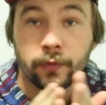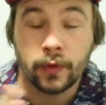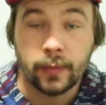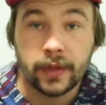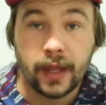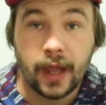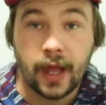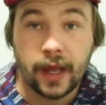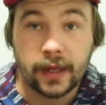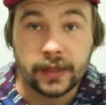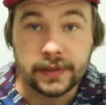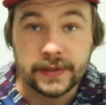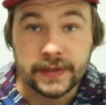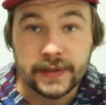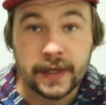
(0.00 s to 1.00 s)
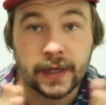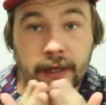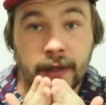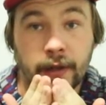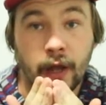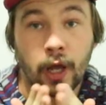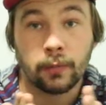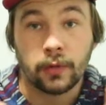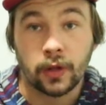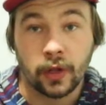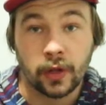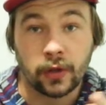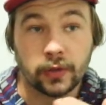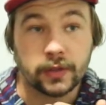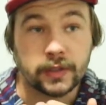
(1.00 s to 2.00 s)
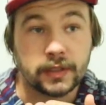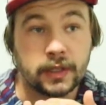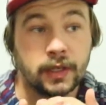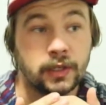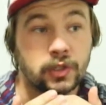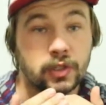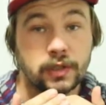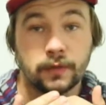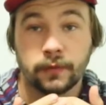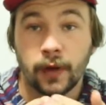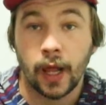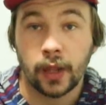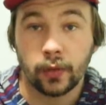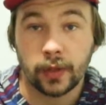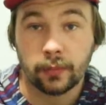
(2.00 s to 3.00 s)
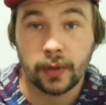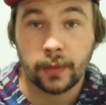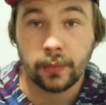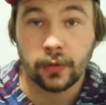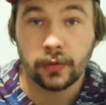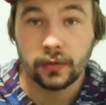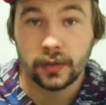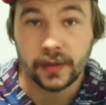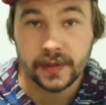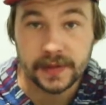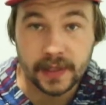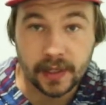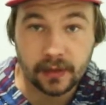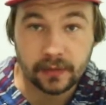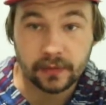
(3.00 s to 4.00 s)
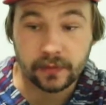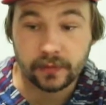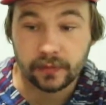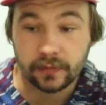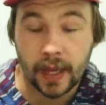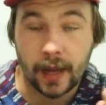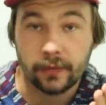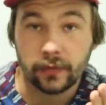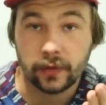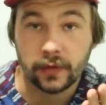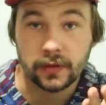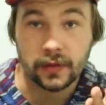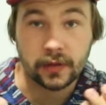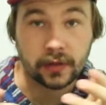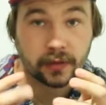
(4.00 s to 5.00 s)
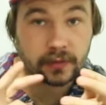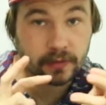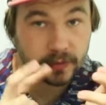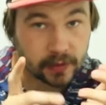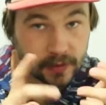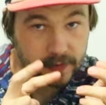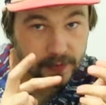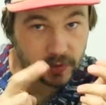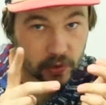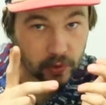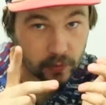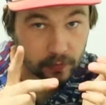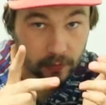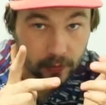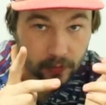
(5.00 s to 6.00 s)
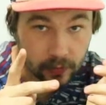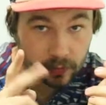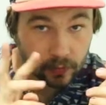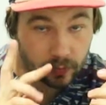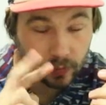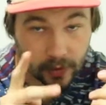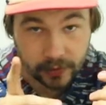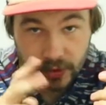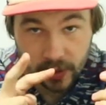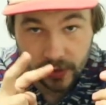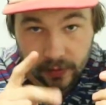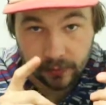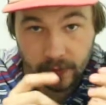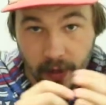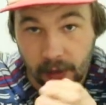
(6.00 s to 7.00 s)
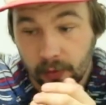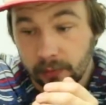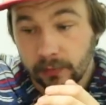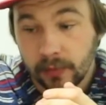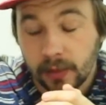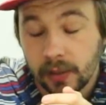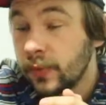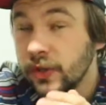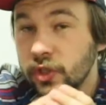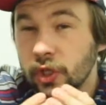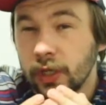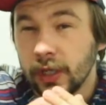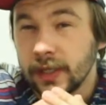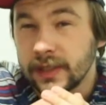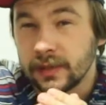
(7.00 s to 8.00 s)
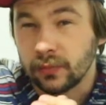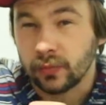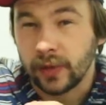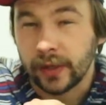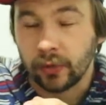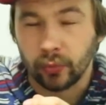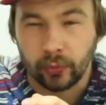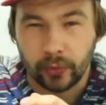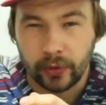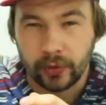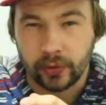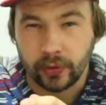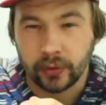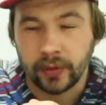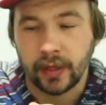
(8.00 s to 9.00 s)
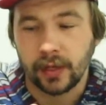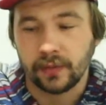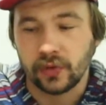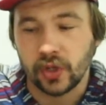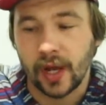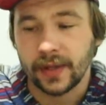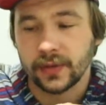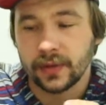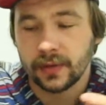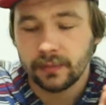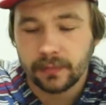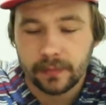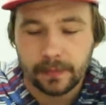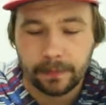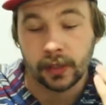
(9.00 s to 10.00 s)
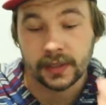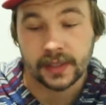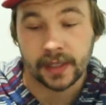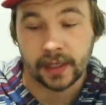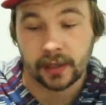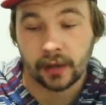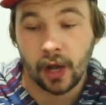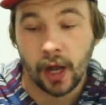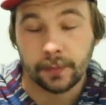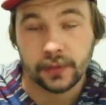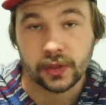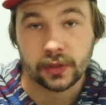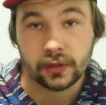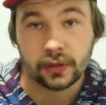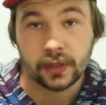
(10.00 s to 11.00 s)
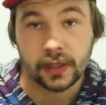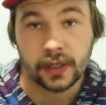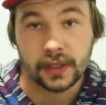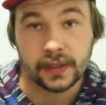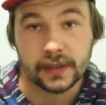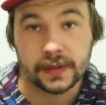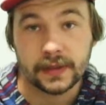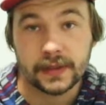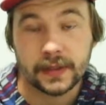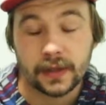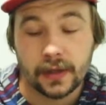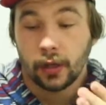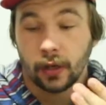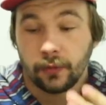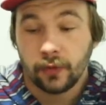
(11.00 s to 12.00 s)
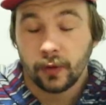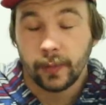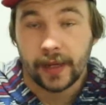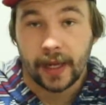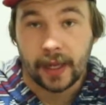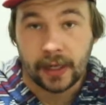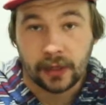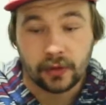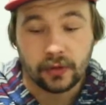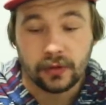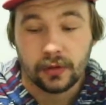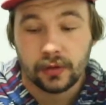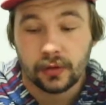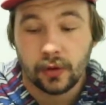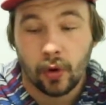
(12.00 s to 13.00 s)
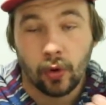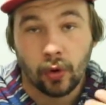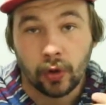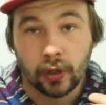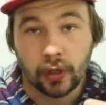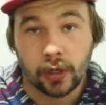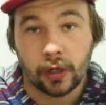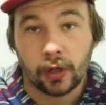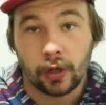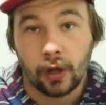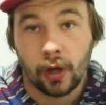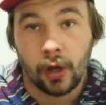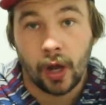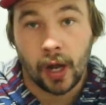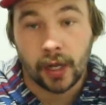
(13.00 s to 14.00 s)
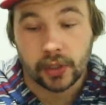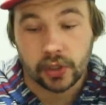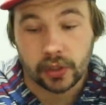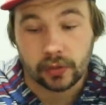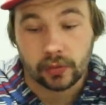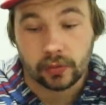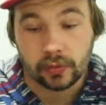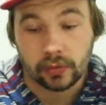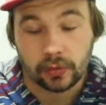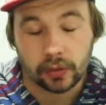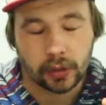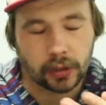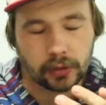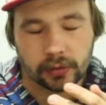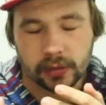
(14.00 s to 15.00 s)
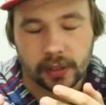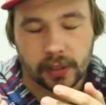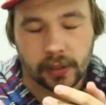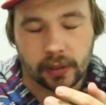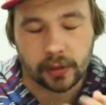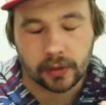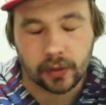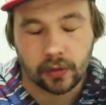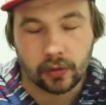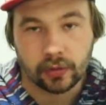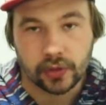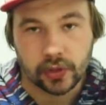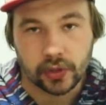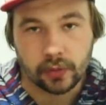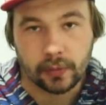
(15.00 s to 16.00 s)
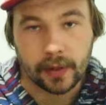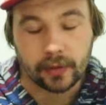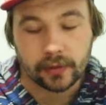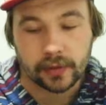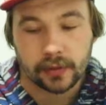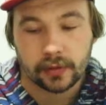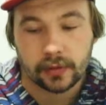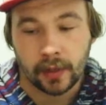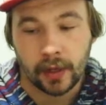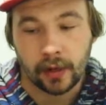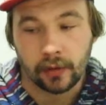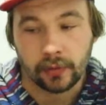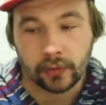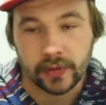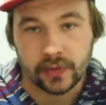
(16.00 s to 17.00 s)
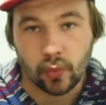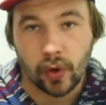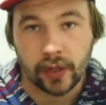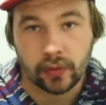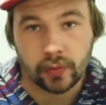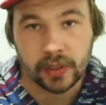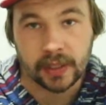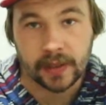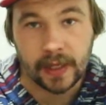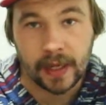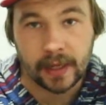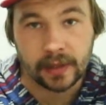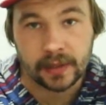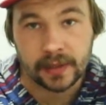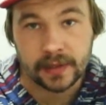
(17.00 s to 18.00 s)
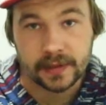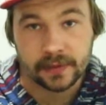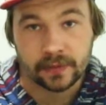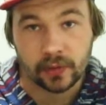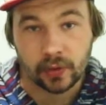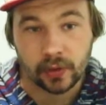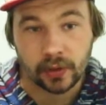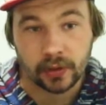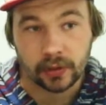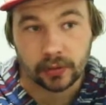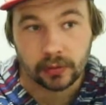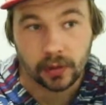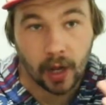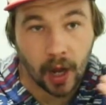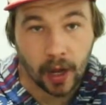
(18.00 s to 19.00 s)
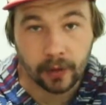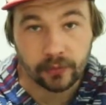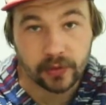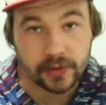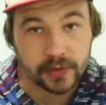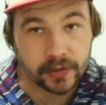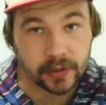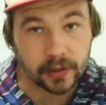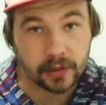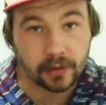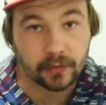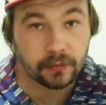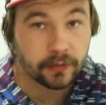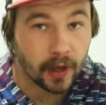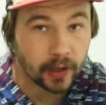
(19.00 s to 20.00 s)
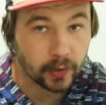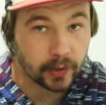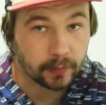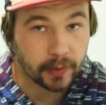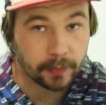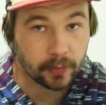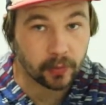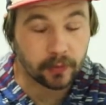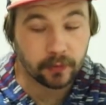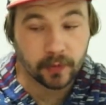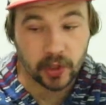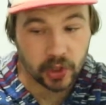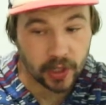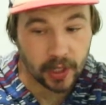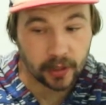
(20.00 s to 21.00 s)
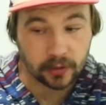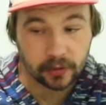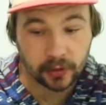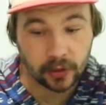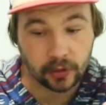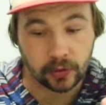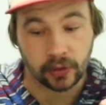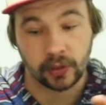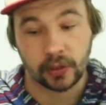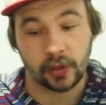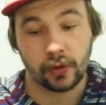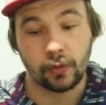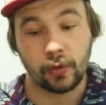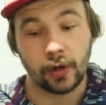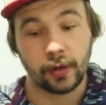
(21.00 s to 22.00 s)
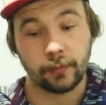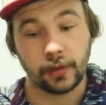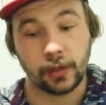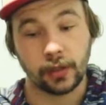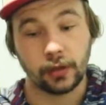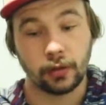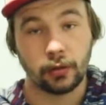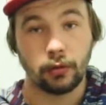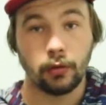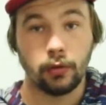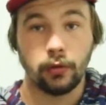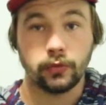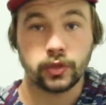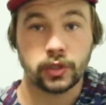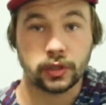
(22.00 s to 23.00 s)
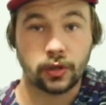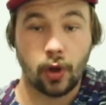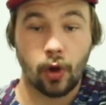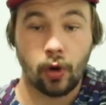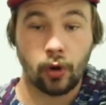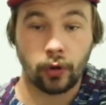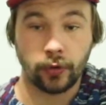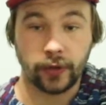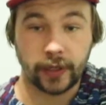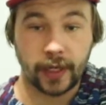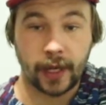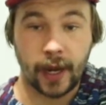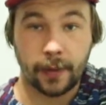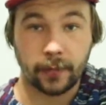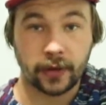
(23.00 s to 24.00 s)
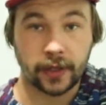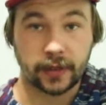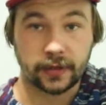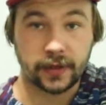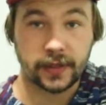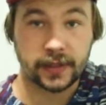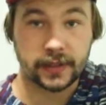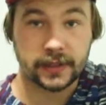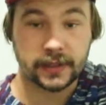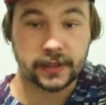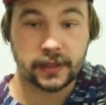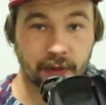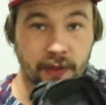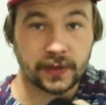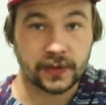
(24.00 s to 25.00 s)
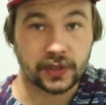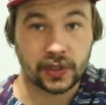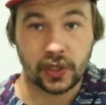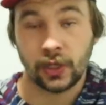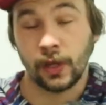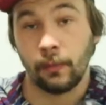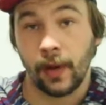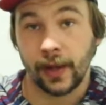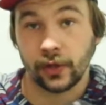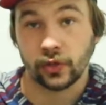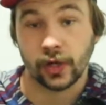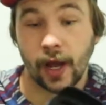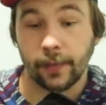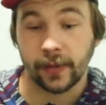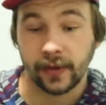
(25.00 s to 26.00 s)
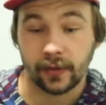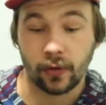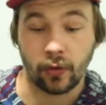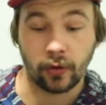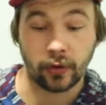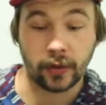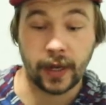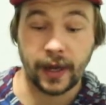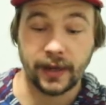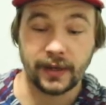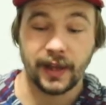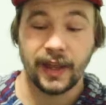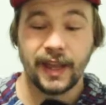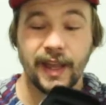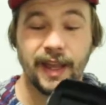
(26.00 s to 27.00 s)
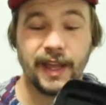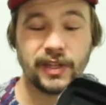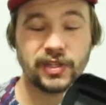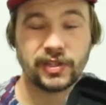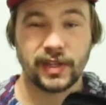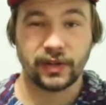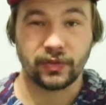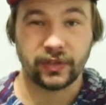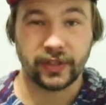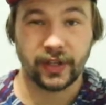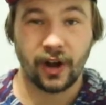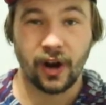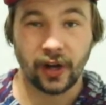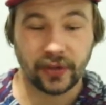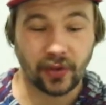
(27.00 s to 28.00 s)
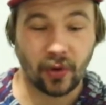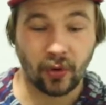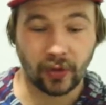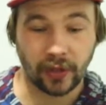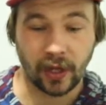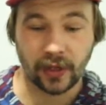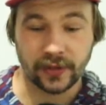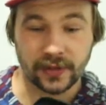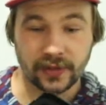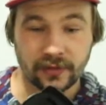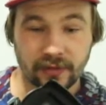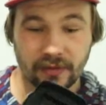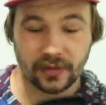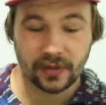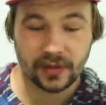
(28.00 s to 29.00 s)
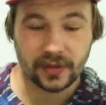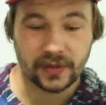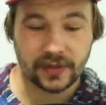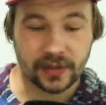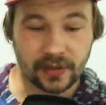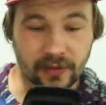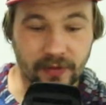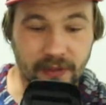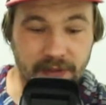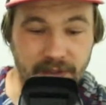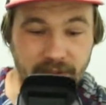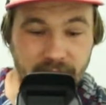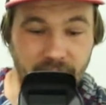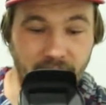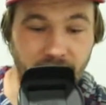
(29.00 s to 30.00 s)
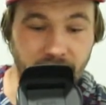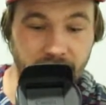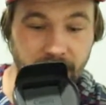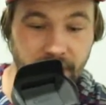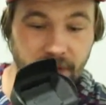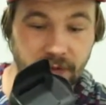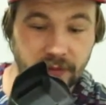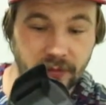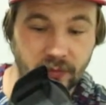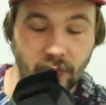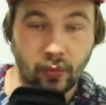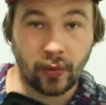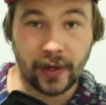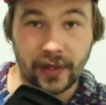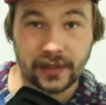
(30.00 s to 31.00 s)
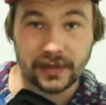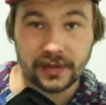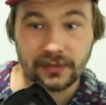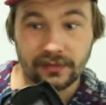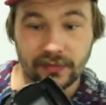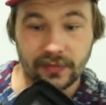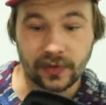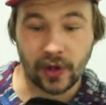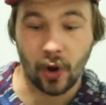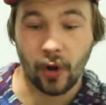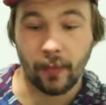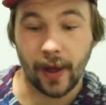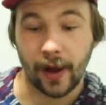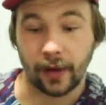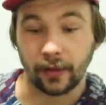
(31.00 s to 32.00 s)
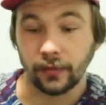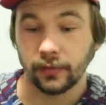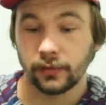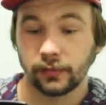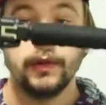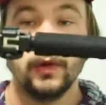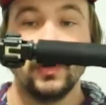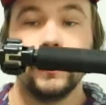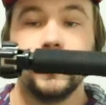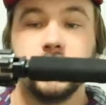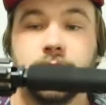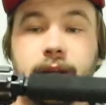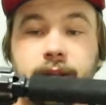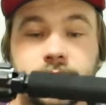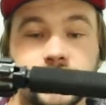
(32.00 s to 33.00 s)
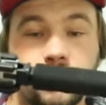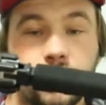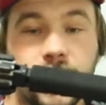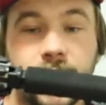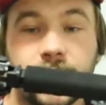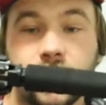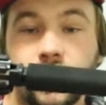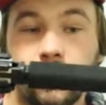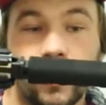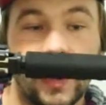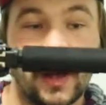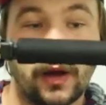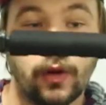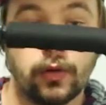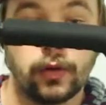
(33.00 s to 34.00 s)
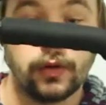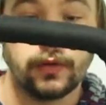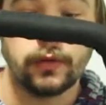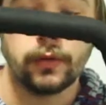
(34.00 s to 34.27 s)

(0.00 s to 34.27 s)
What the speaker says: filming lines and up close and just following people instead of having to zoom while trying to follow them. Plus you can get some like real creative shots with them. A second option is a filming handle or a hot shoe. A cold shoe mount. Now, the reason why you would need that is for, obviously, following people with fisheye. You know, you don't want to be just holding the camera like this because you might drop it, and it's just like really hard to hold on to. So that's just not a good way to go about it. The only thing that is bad about